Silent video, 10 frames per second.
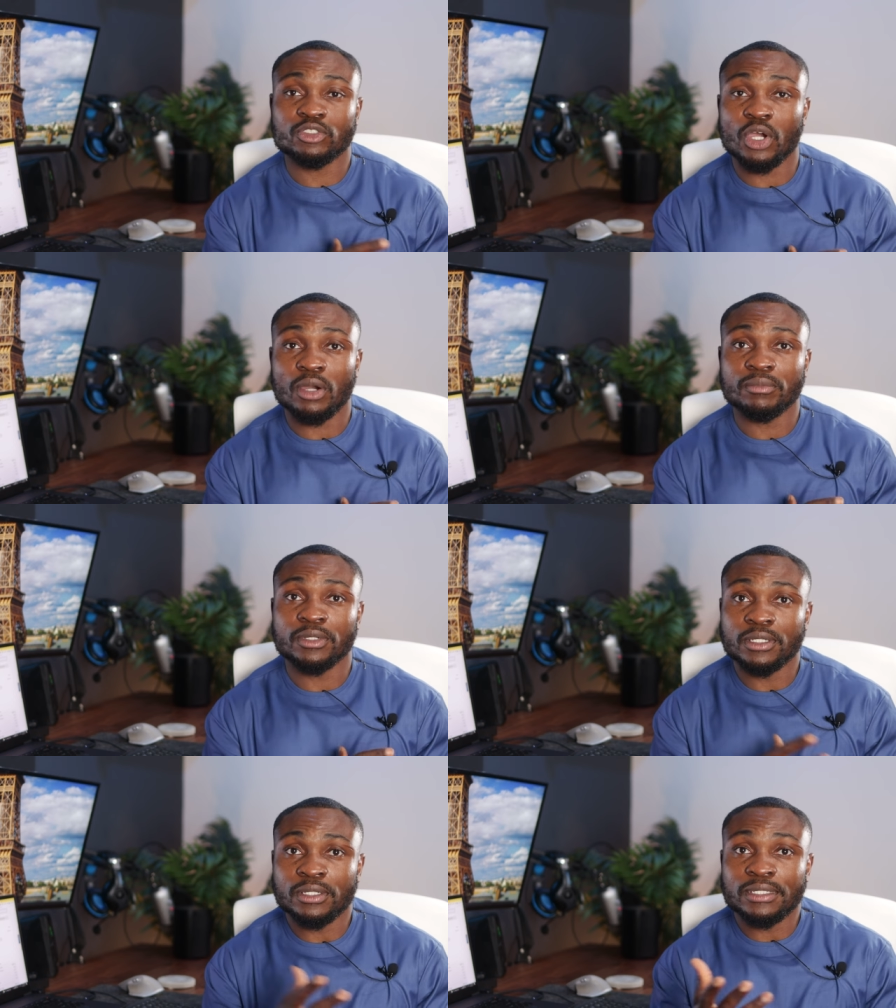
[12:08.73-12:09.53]

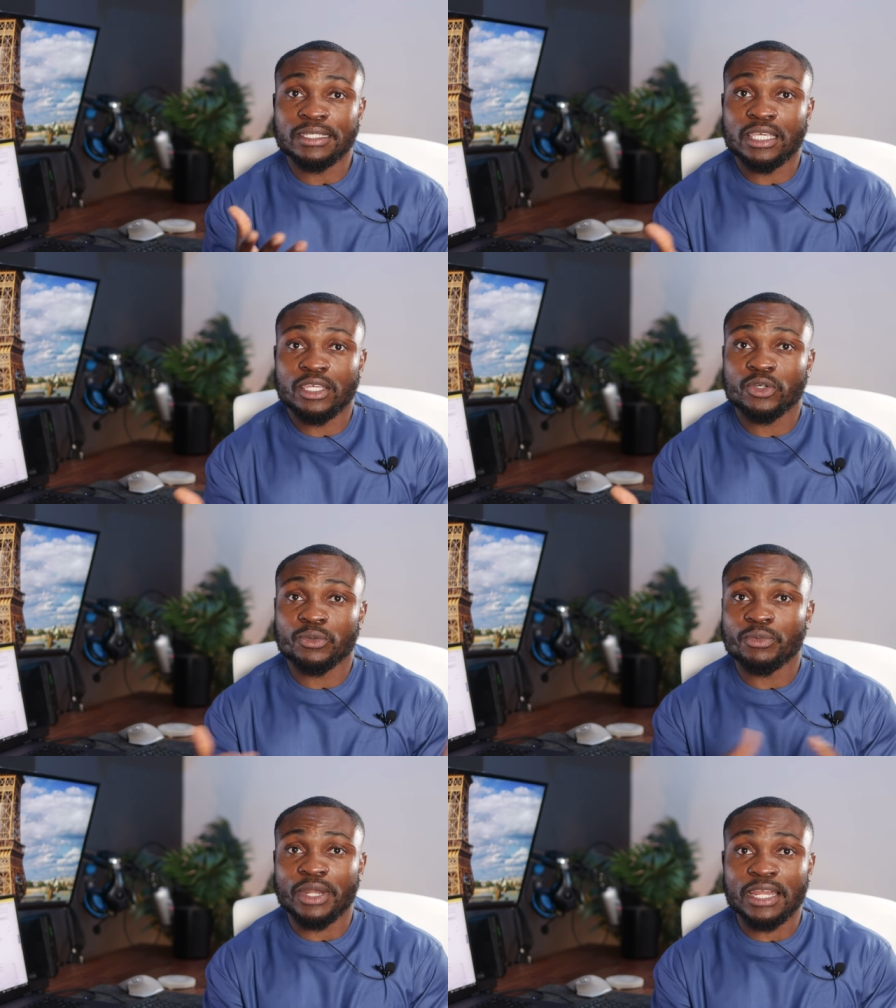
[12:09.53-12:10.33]
Dom
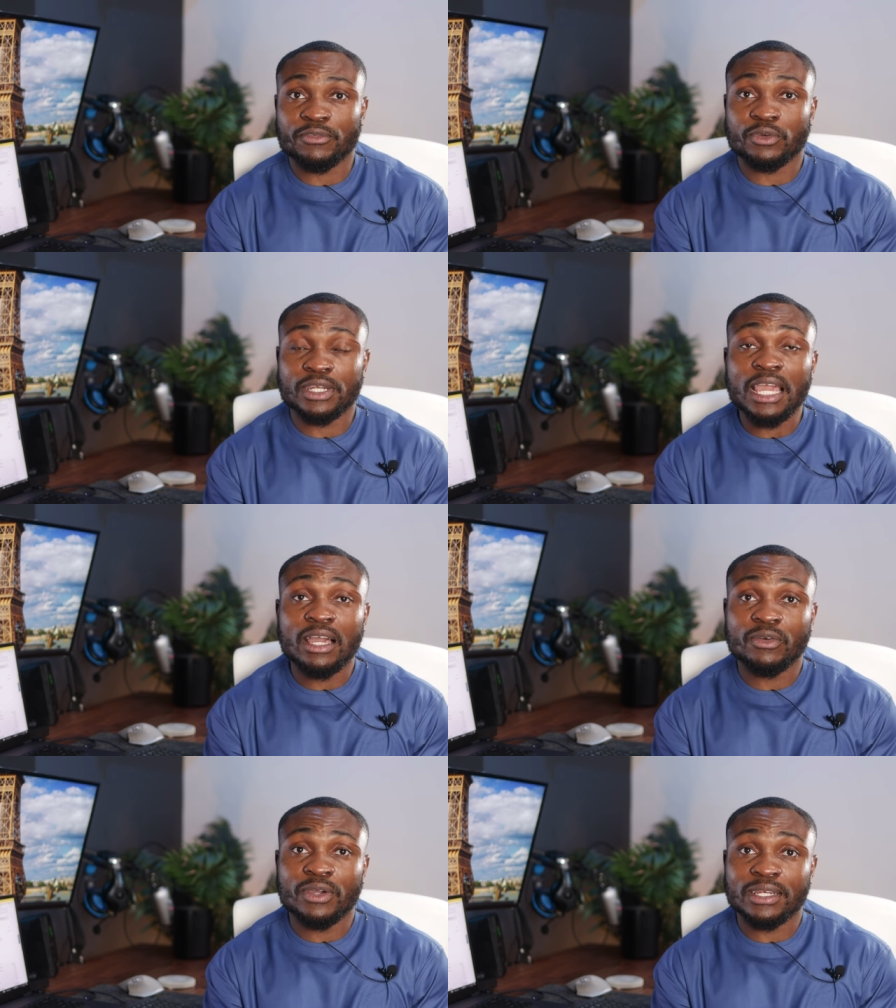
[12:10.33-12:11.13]
Kidde brand for now.